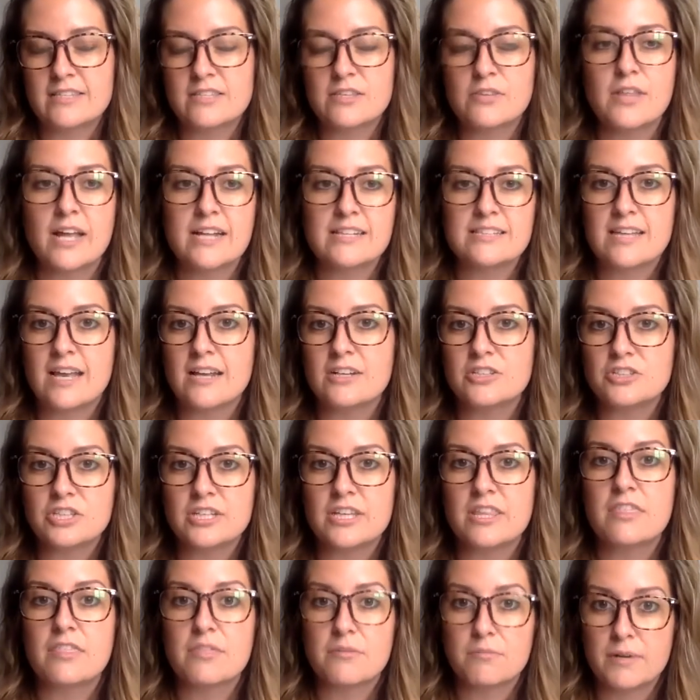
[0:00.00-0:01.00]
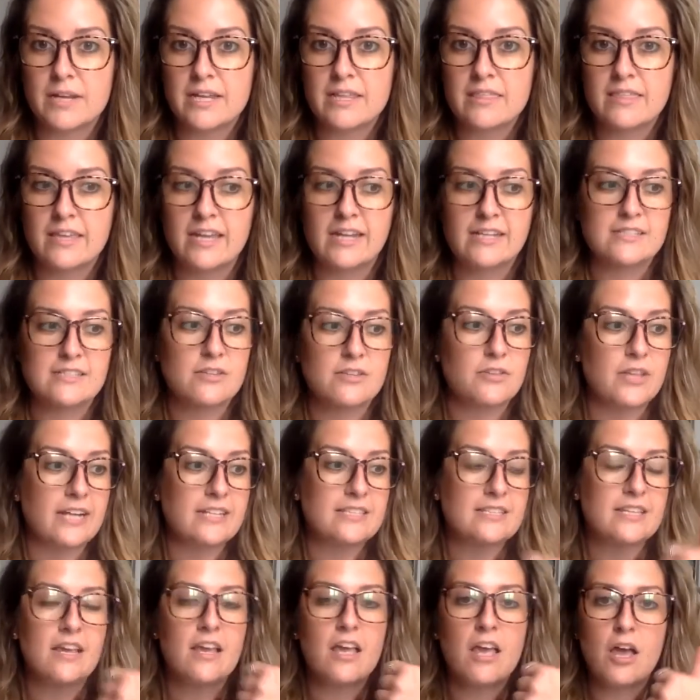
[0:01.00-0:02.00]
So that's actually 3 things. So
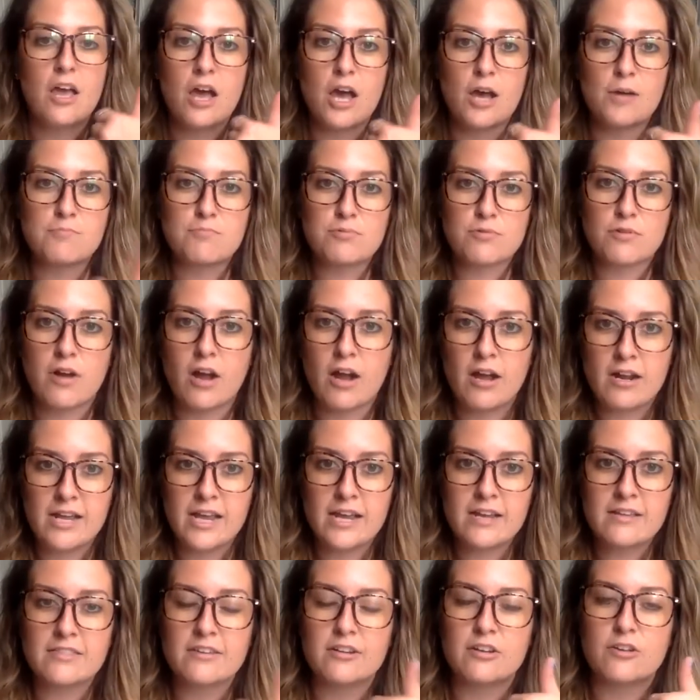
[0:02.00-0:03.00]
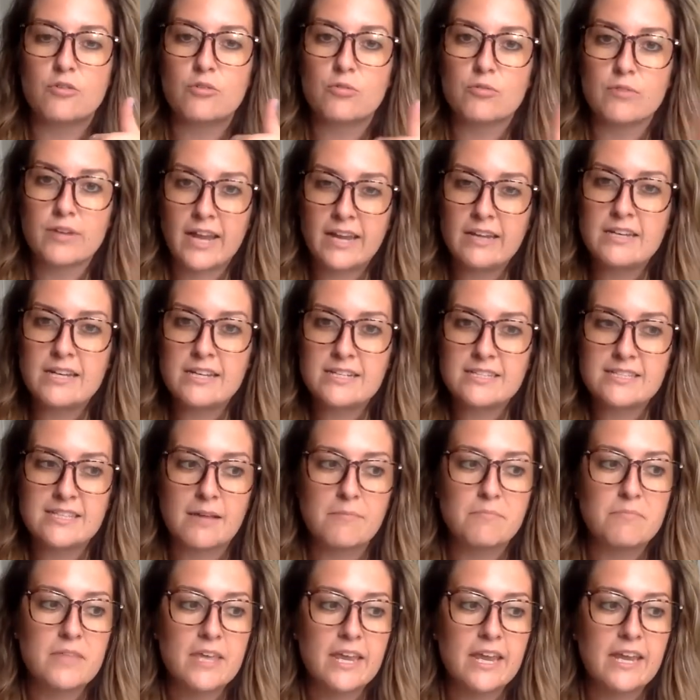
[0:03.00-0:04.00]
that's a product, they're creating
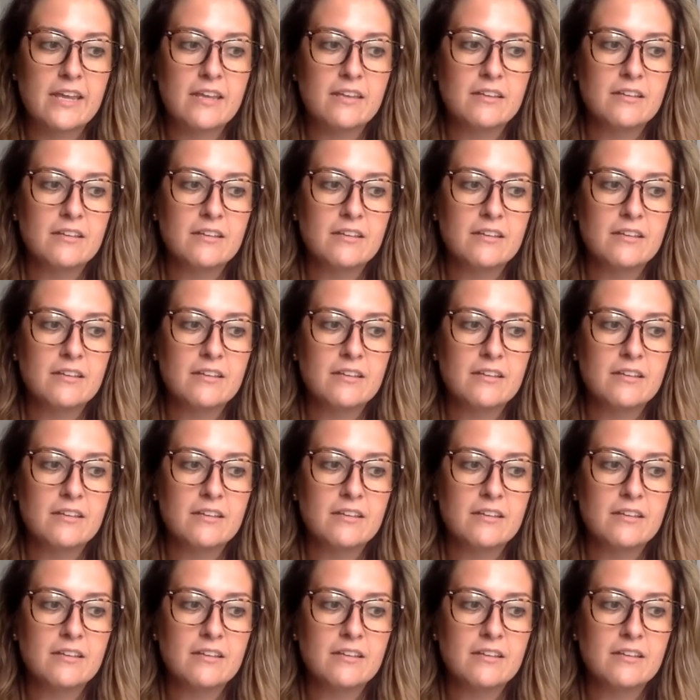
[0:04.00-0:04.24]
something,